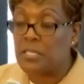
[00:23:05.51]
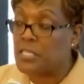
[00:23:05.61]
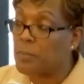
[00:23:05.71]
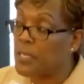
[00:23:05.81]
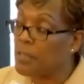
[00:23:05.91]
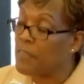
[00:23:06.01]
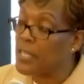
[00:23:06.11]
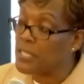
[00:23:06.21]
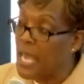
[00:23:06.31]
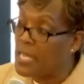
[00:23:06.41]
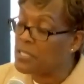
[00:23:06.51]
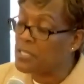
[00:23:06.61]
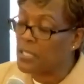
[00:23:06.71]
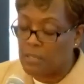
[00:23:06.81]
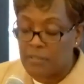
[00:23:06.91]
This has been a
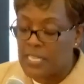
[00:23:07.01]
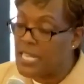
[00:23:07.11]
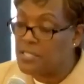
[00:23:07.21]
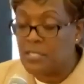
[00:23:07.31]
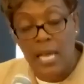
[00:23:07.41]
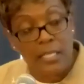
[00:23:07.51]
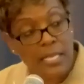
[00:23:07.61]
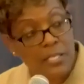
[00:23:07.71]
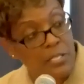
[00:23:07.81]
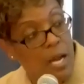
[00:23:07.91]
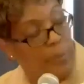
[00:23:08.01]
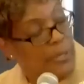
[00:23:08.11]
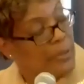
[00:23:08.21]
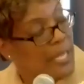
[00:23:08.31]
fantastic, and let's not let it stop